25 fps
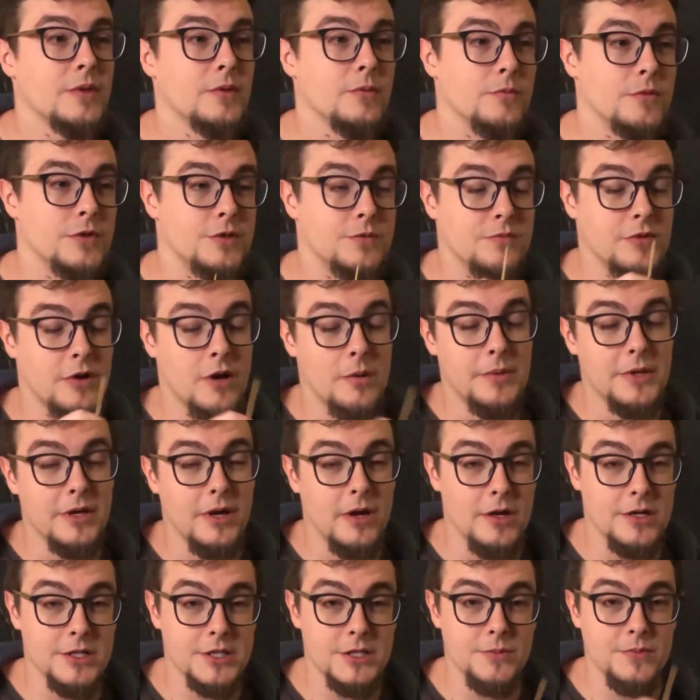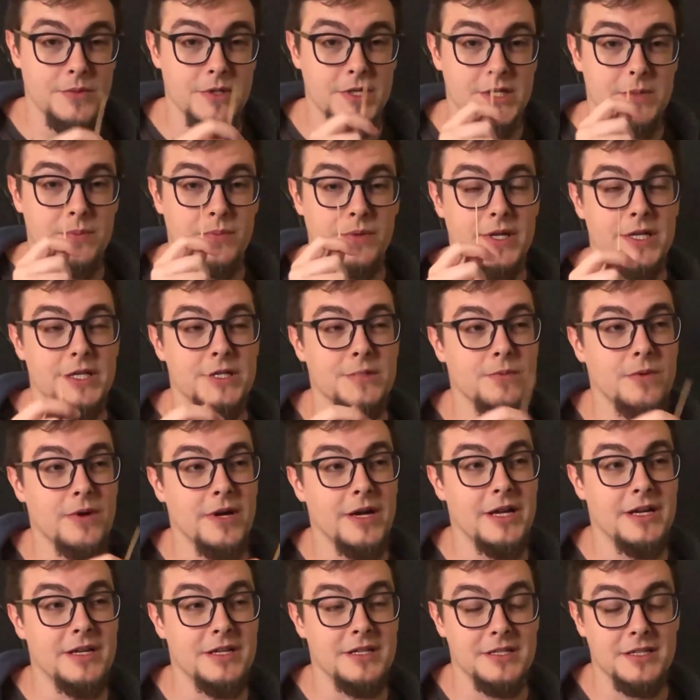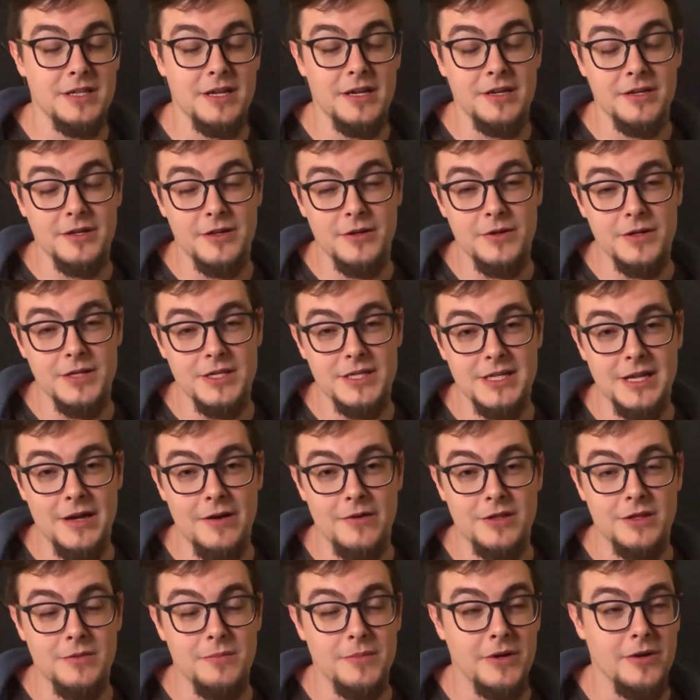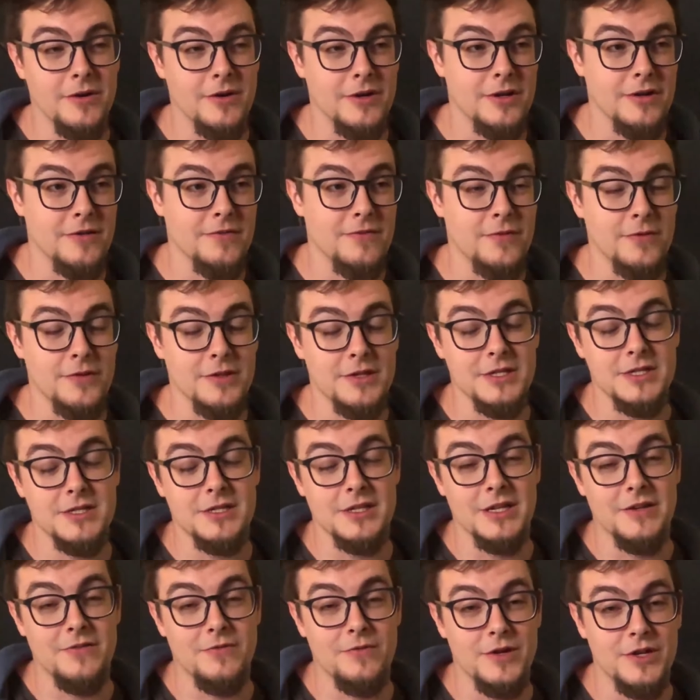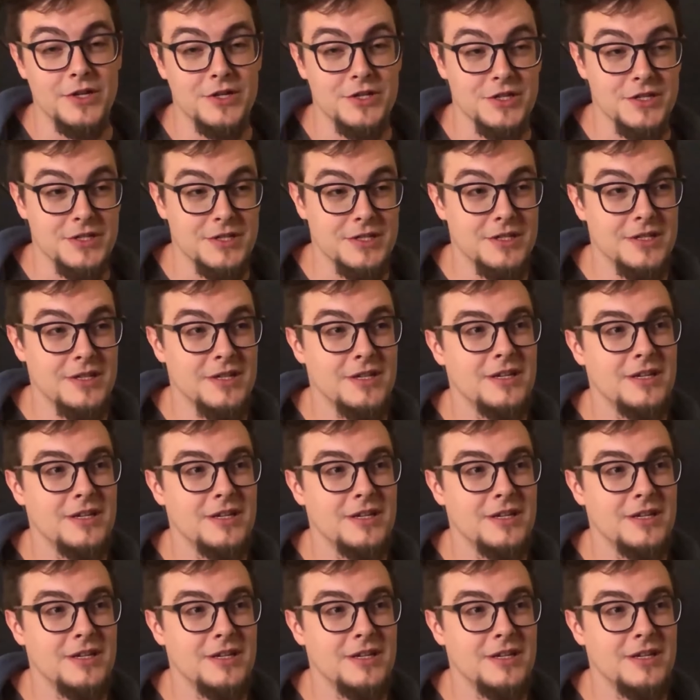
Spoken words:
which probably also explains why he decided to go to South America for the slave wages.